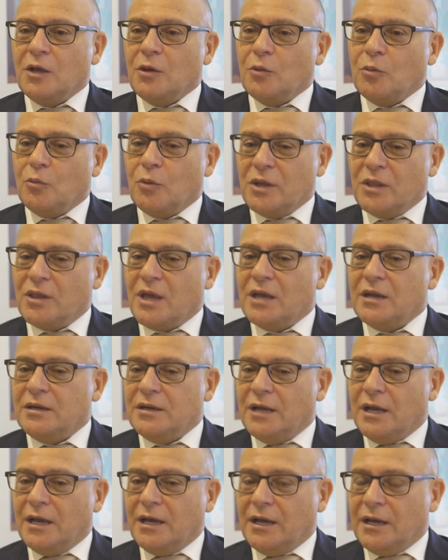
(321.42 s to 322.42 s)
We then
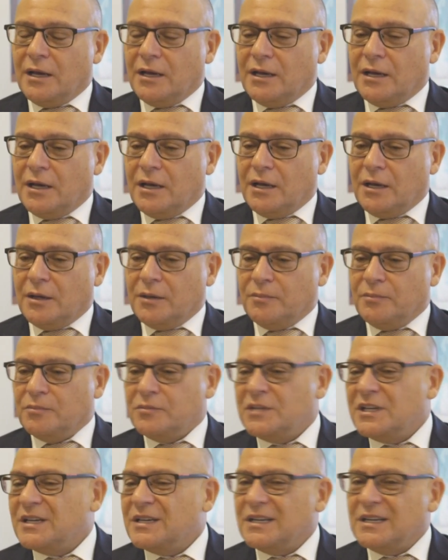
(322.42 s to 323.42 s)

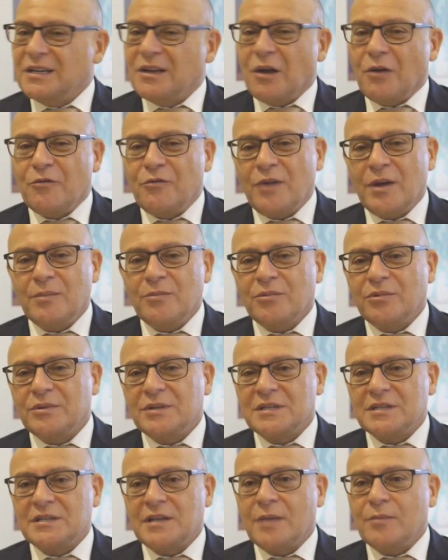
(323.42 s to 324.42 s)
did, in November,
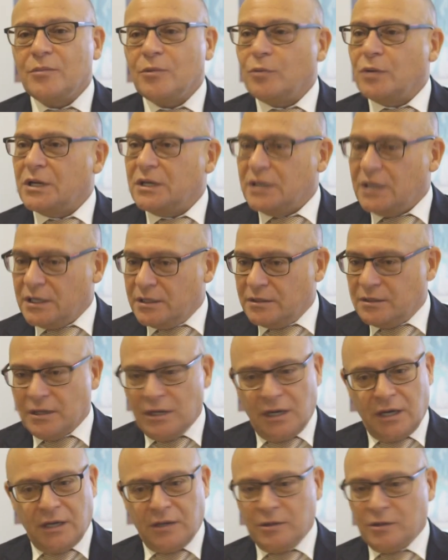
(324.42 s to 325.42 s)
December, we did
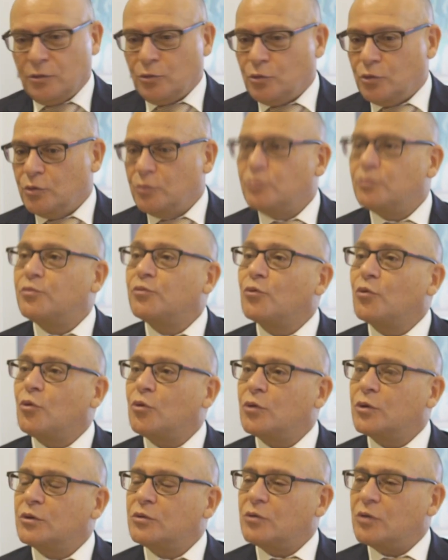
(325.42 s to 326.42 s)
a good
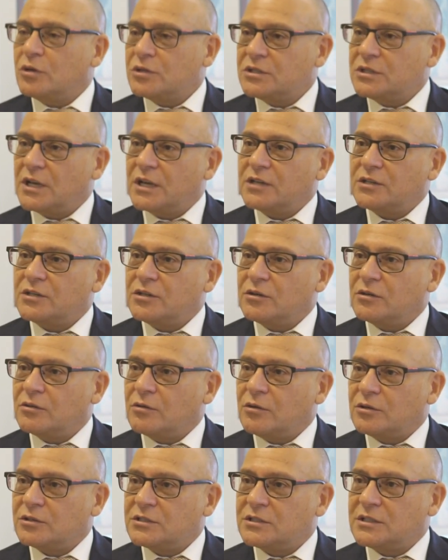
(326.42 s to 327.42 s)
broad cross-section
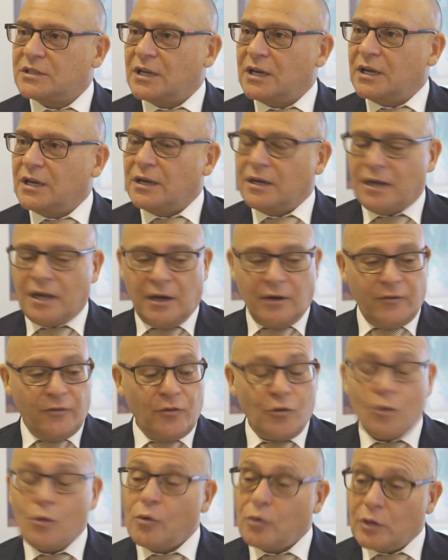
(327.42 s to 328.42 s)
across our
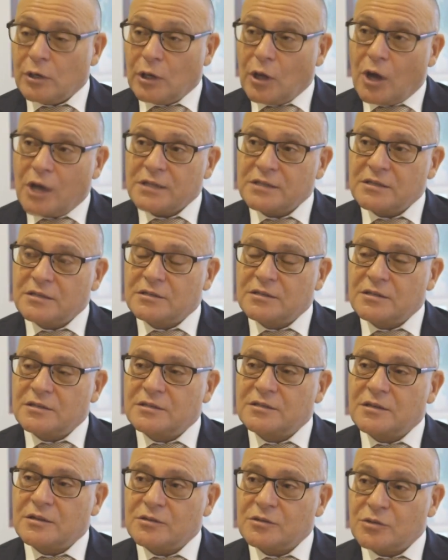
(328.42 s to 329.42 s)
4 licences
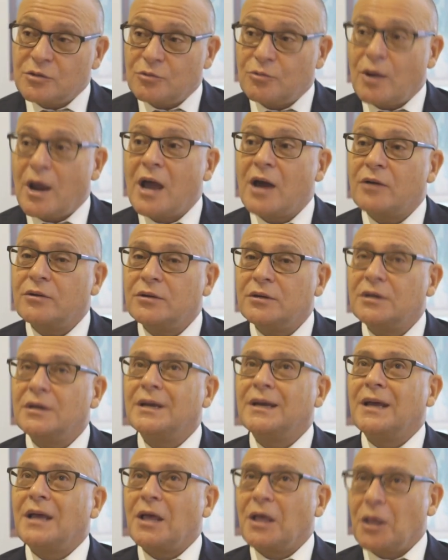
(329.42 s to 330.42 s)
that surround
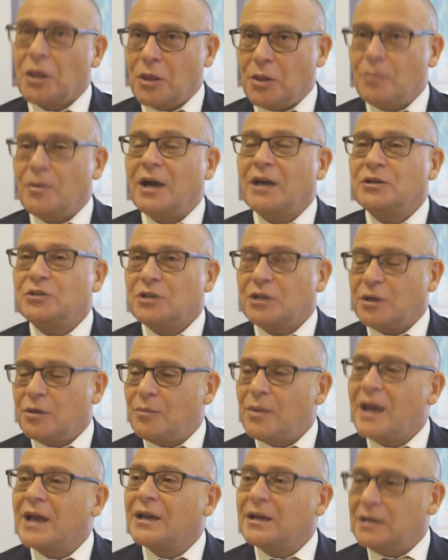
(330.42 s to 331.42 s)
the major
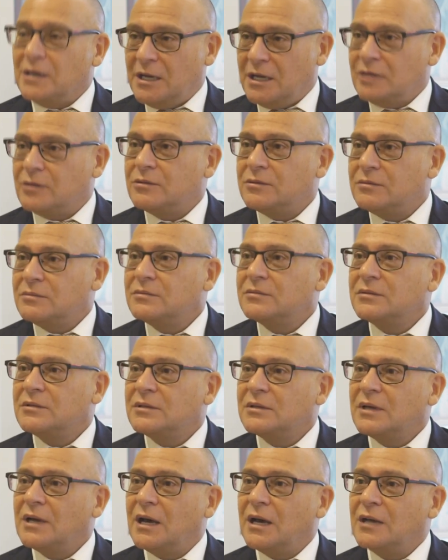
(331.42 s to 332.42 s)
Kabanga nickel
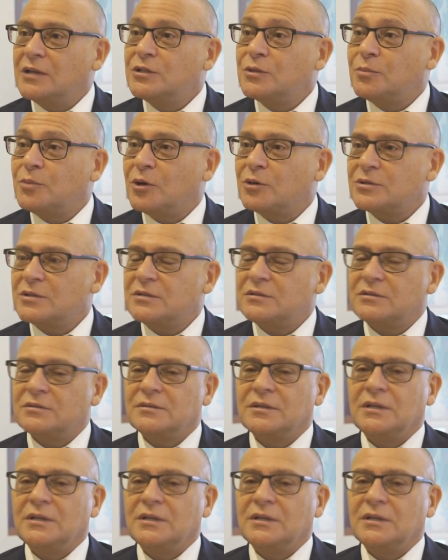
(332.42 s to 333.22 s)
deposit,